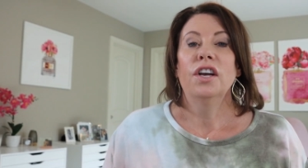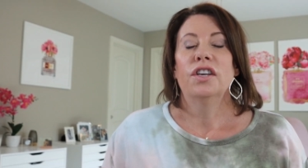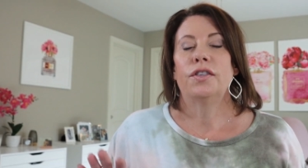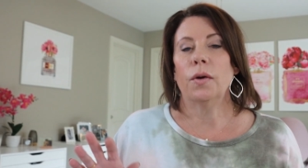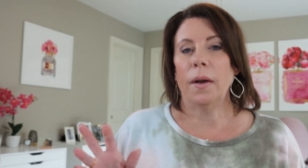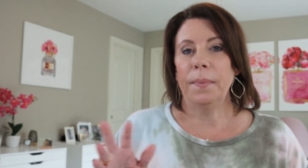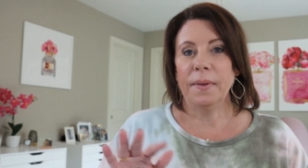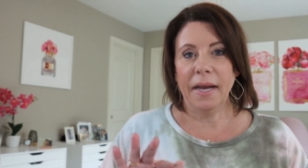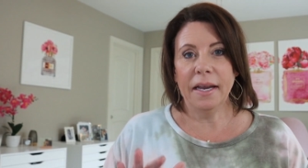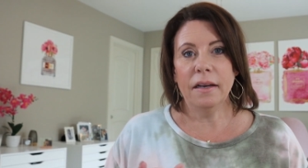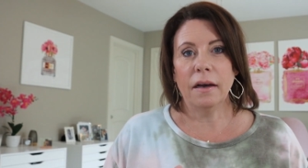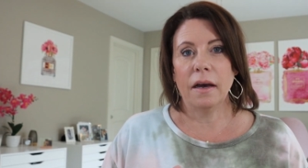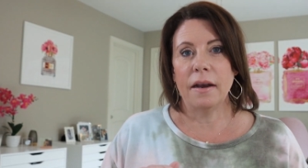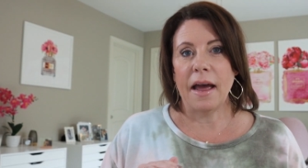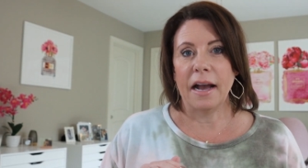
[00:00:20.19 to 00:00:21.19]
So I
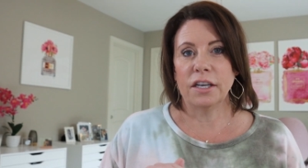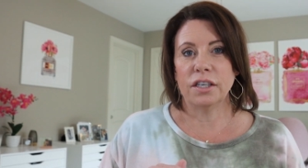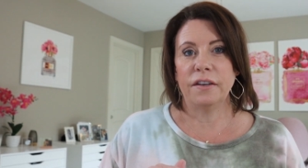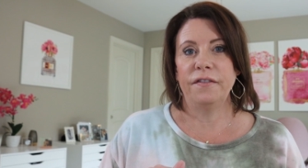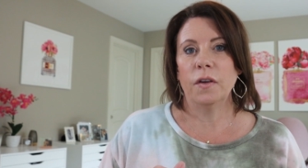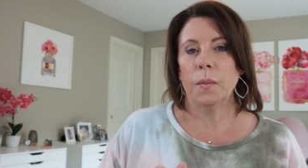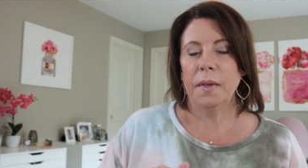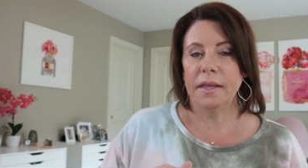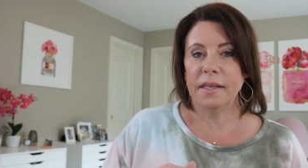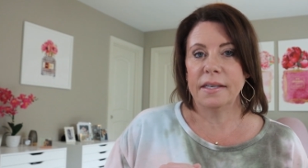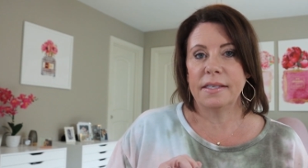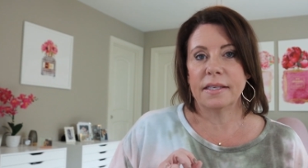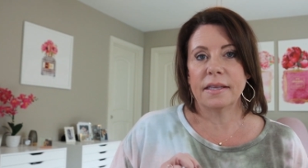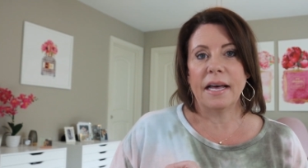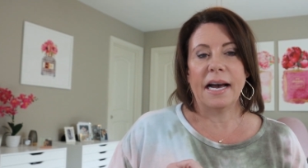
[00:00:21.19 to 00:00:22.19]
planned on actually filming
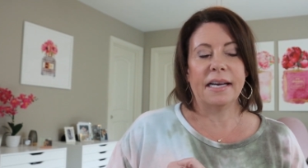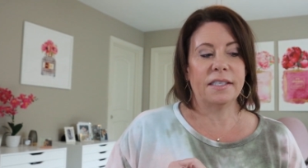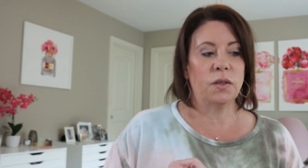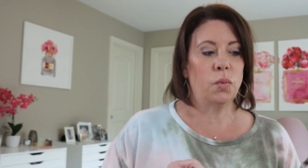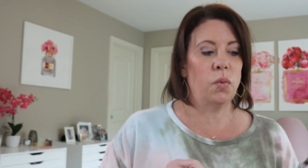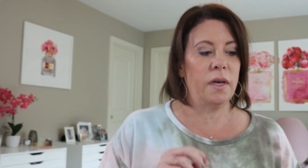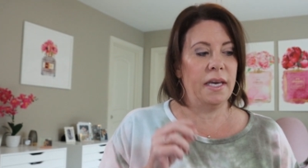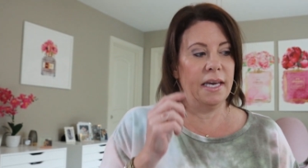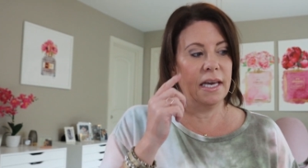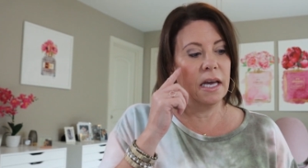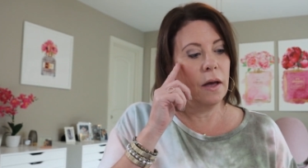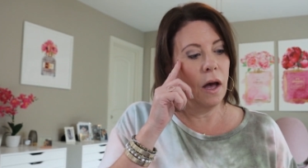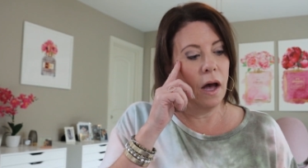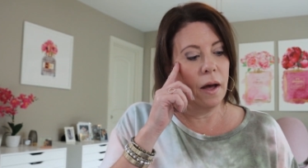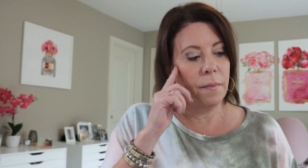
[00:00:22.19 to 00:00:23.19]
this last
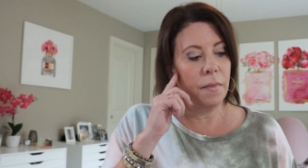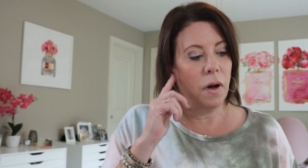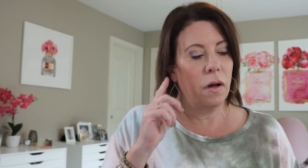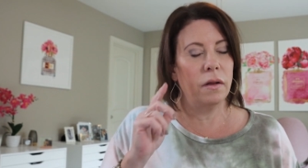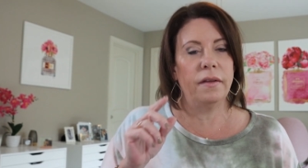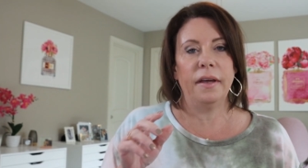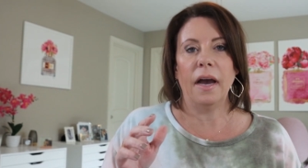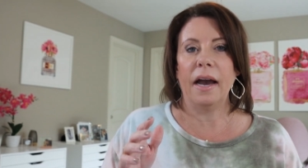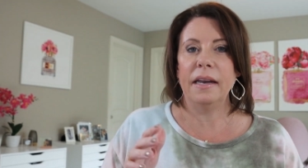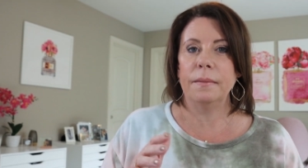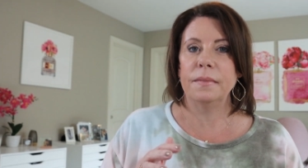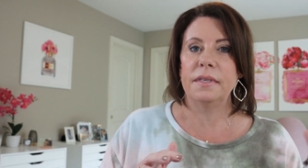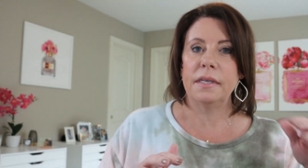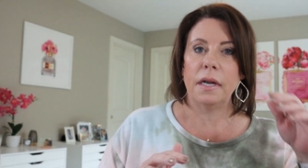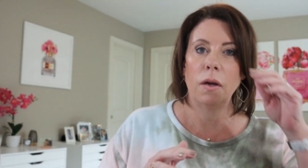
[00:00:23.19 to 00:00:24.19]
week. Um, all the
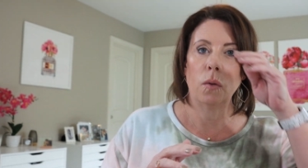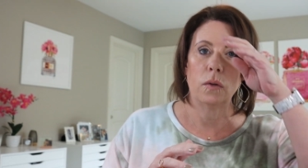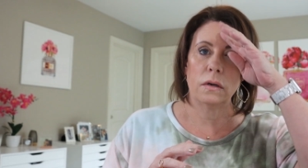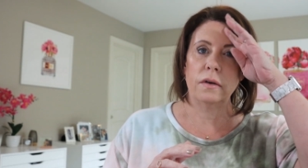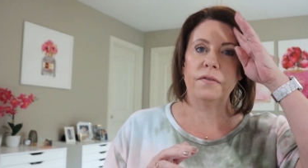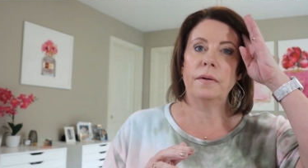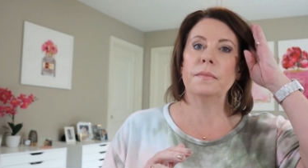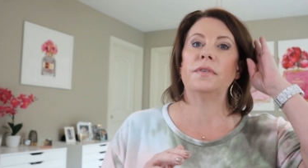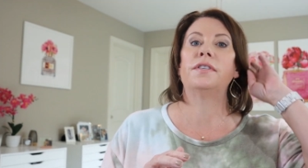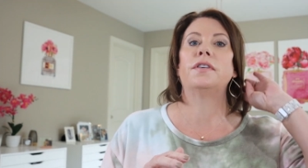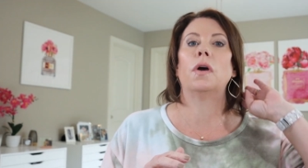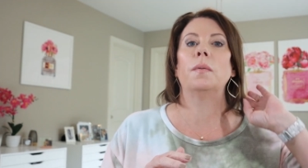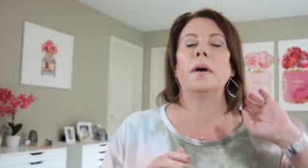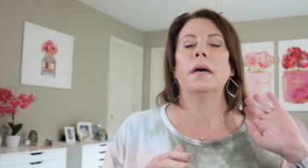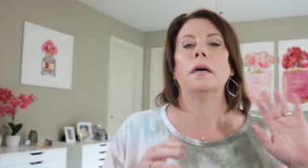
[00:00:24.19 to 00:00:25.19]
items that I ordered from
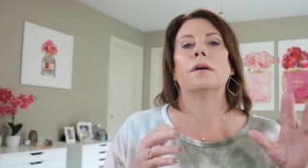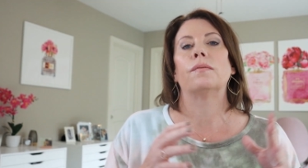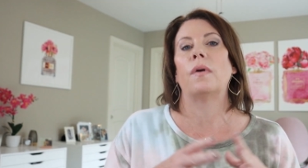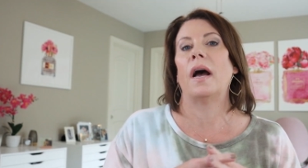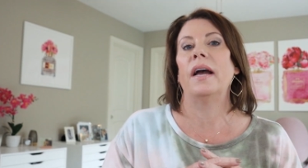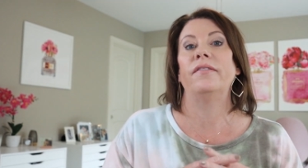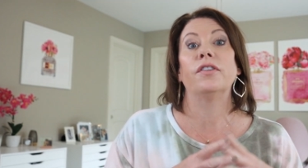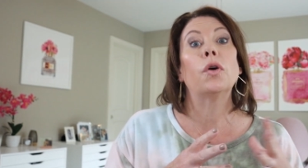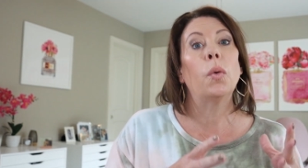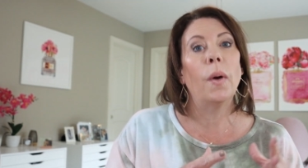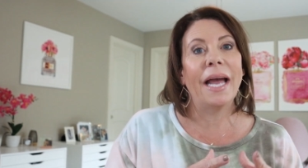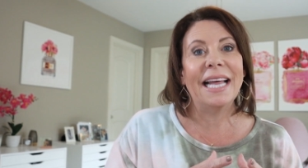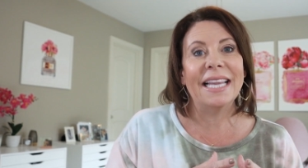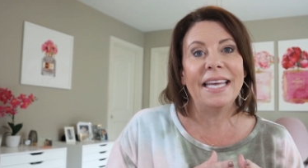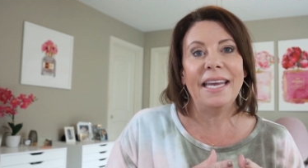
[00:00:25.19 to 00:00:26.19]
Soma arrived
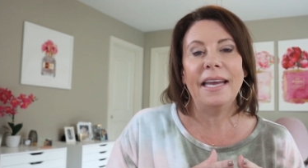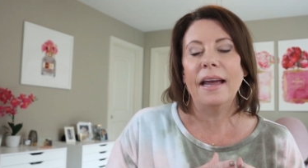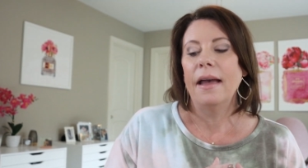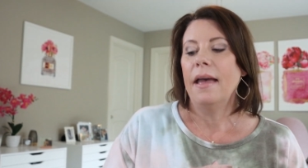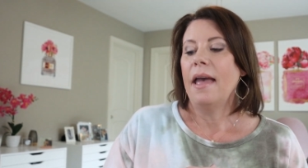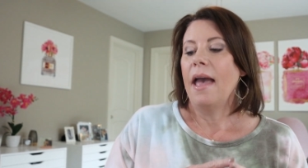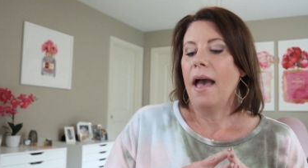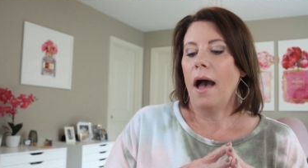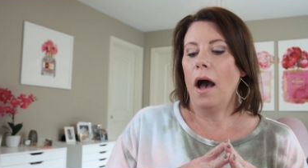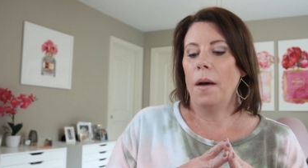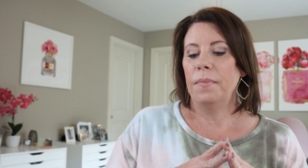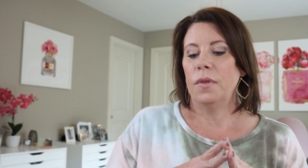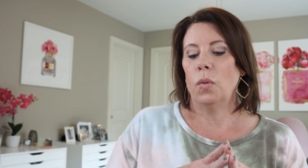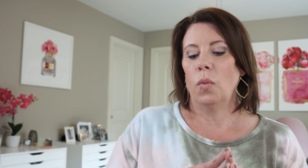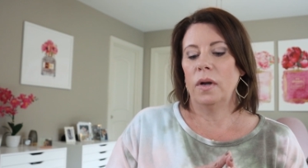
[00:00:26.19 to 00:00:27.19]
quickly.
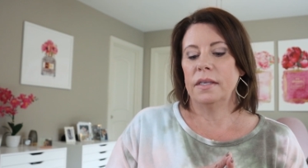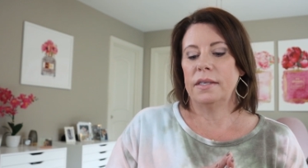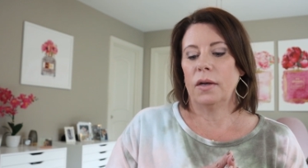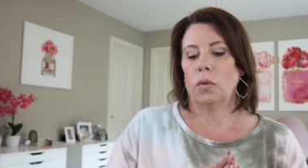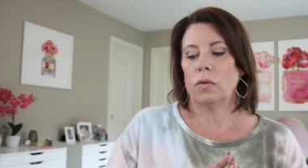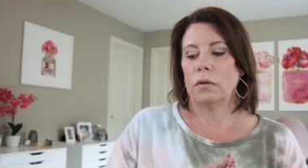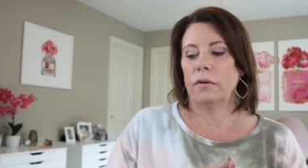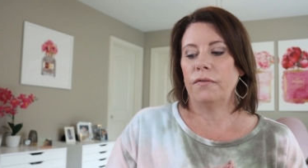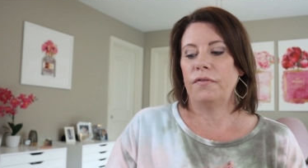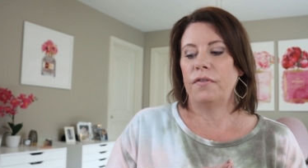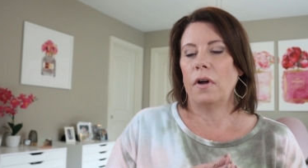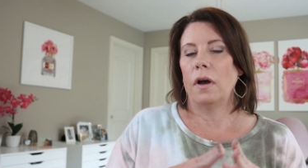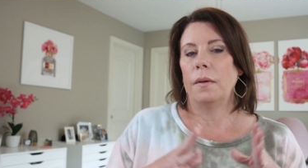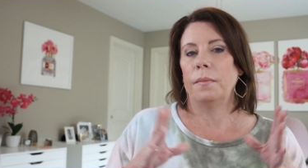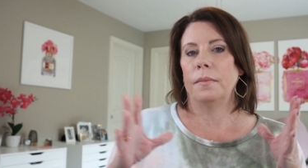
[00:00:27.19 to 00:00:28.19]
Um, the ones I ordered
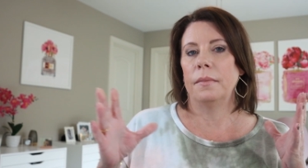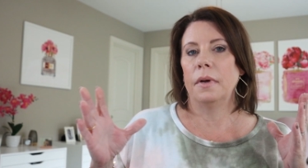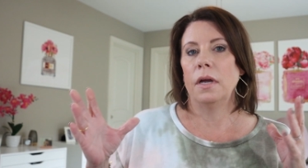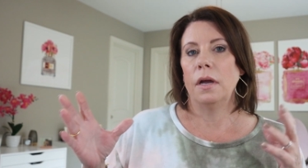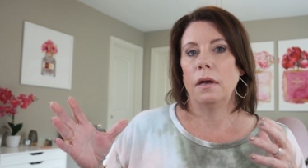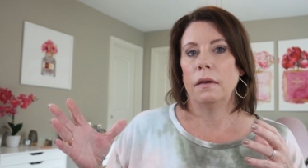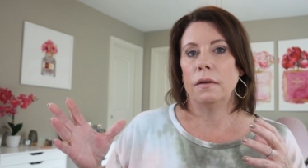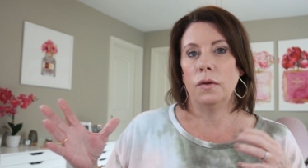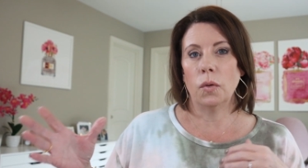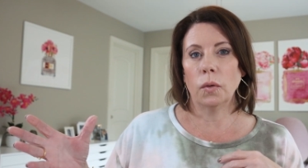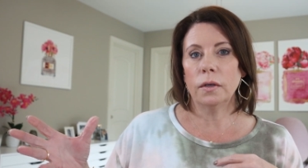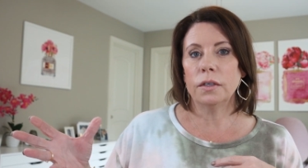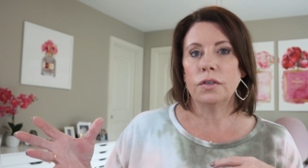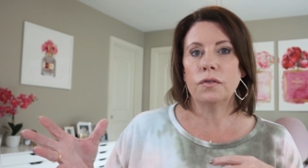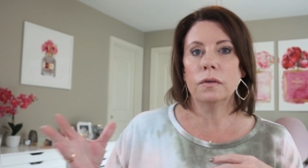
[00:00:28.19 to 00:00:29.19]
from
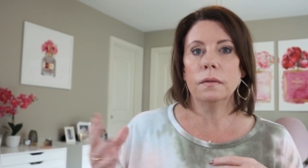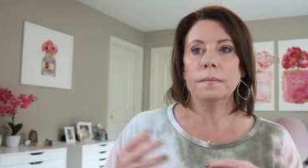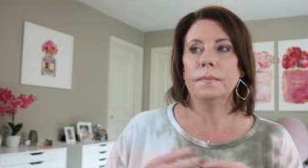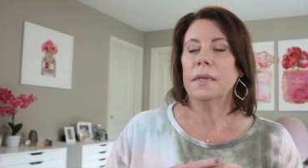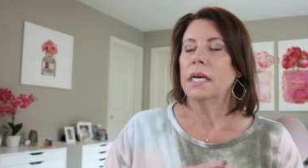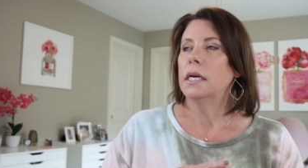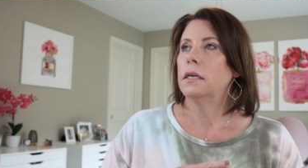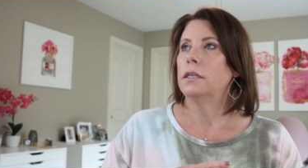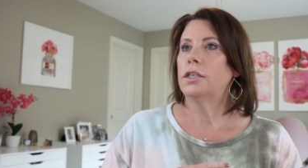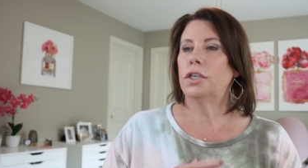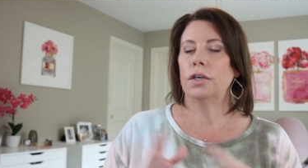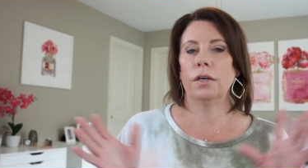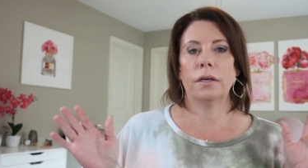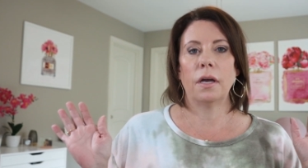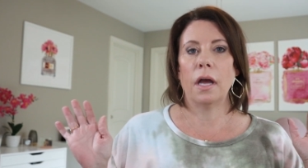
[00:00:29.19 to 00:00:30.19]
Nordstrom
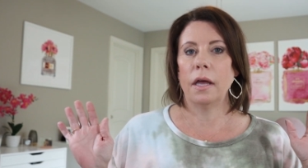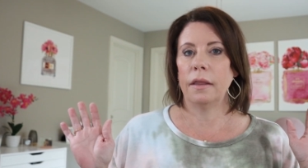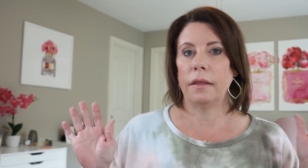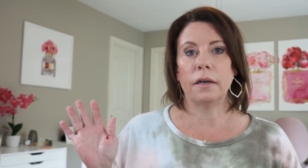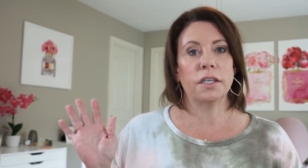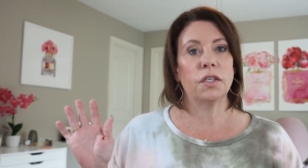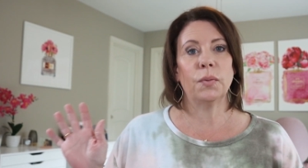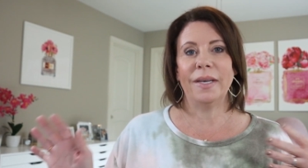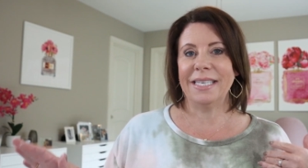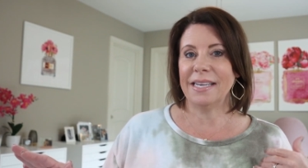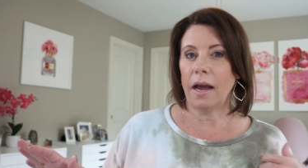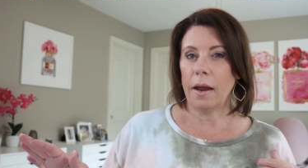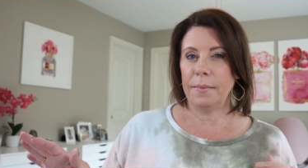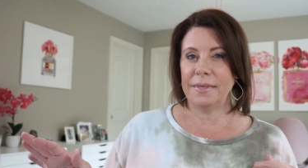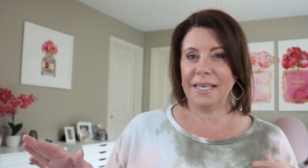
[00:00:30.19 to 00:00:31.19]
took their sweet
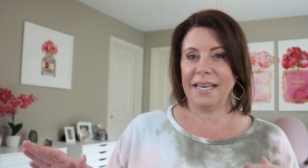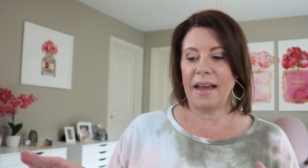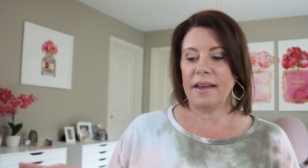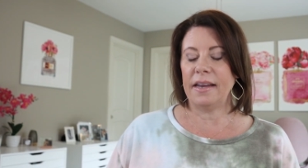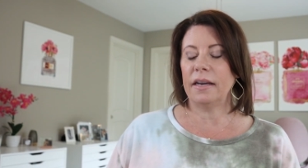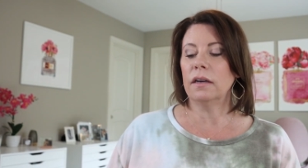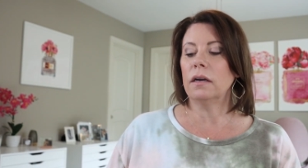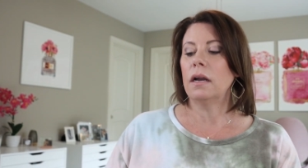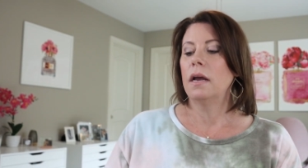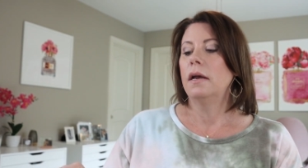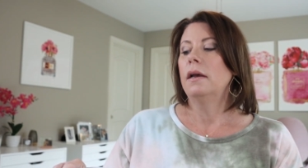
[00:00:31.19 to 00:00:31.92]
time to get here,